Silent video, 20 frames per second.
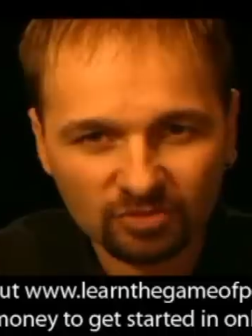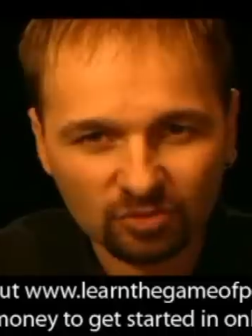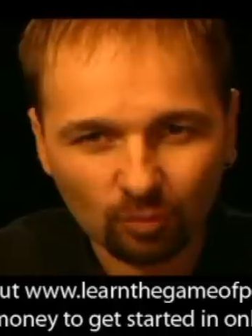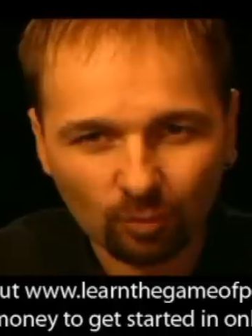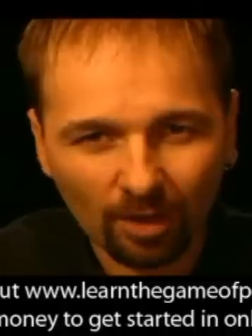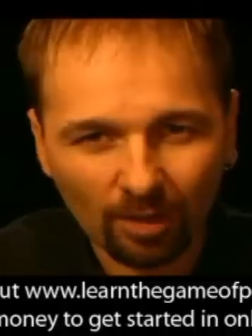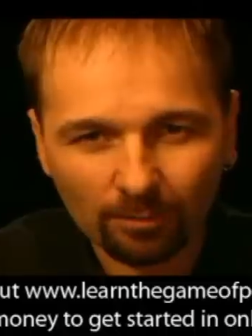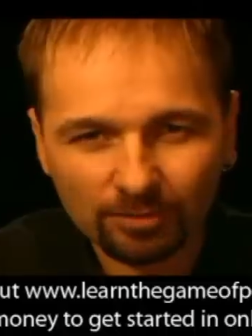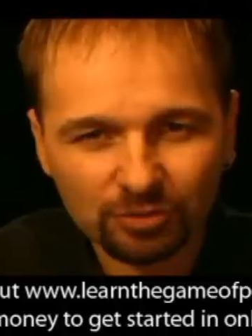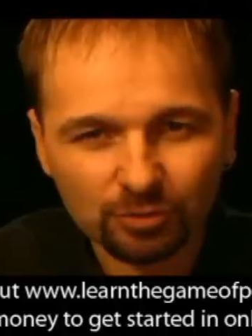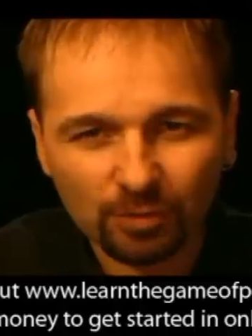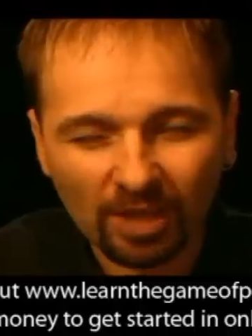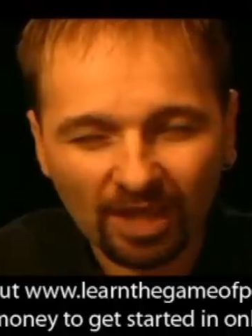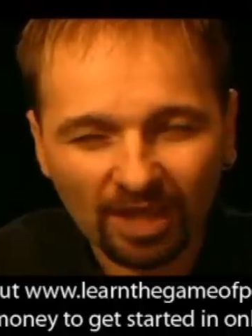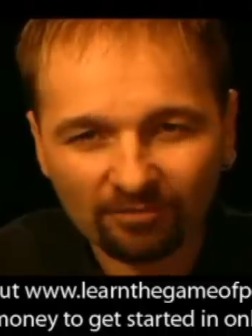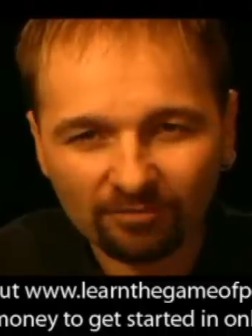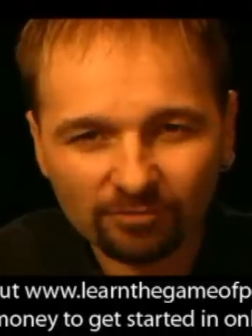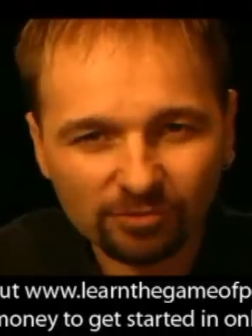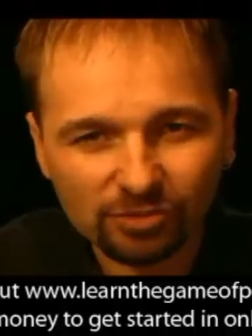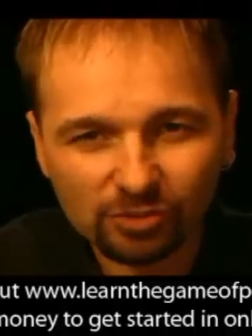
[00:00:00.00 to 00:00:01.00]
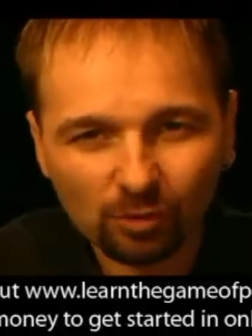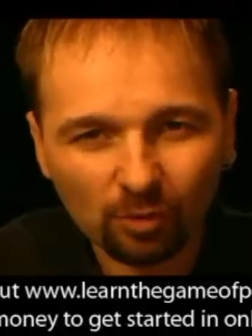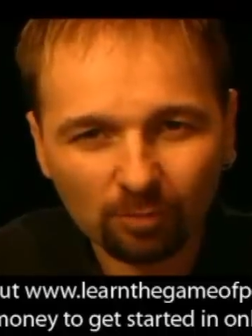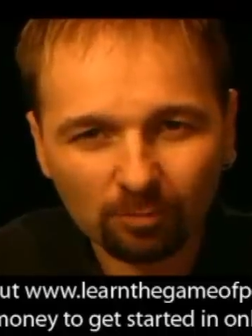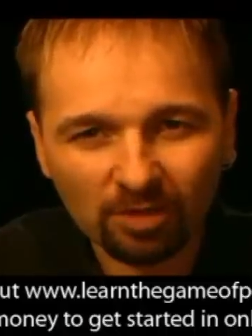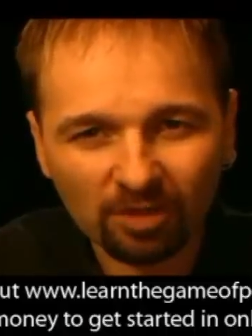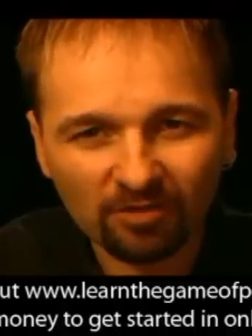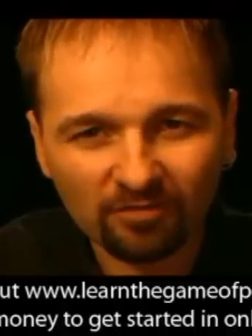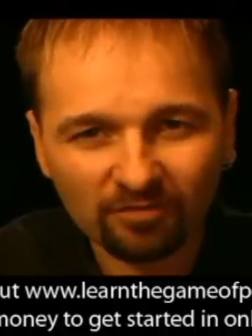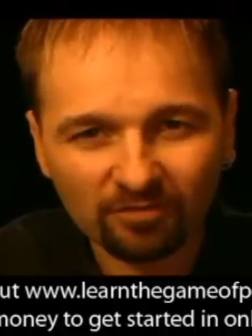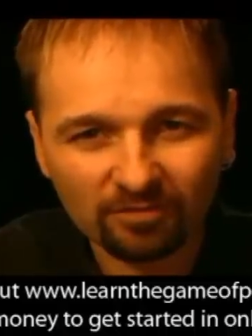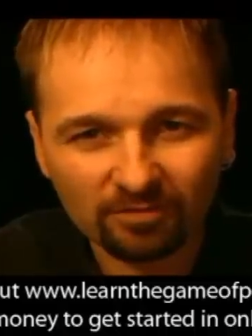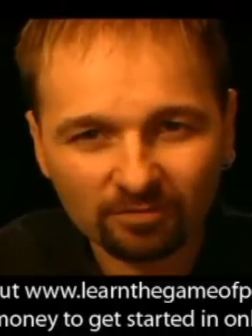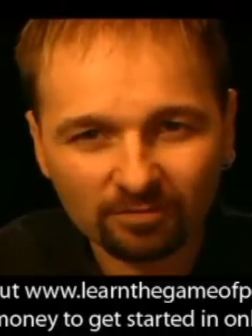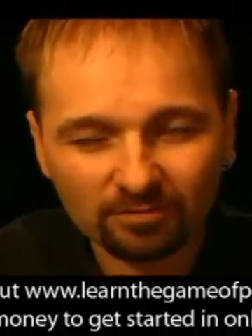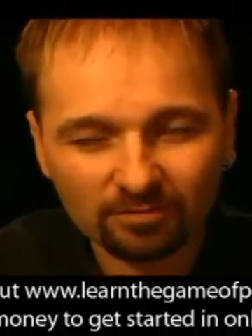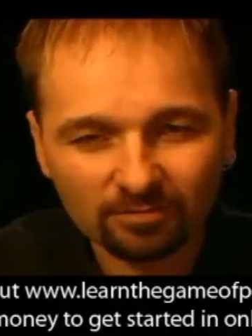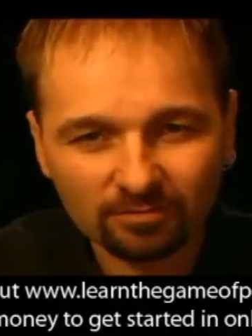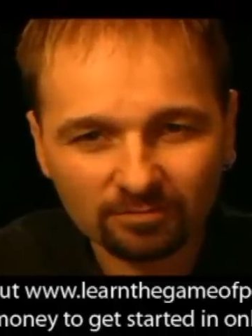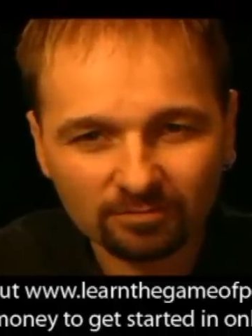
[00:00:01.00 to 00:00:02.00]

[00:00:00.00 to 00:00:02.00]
So why would you ever show a bluff?